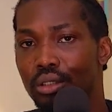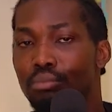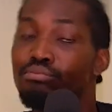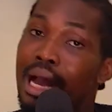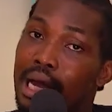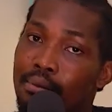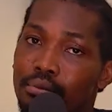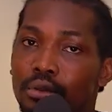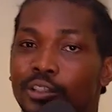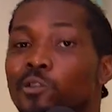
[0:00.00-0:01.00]
Bakam,
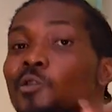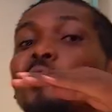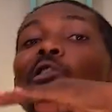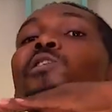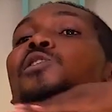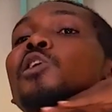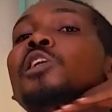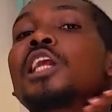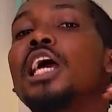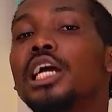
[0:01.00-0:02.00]
they will cut your
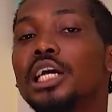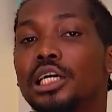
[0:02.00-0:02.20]
neck.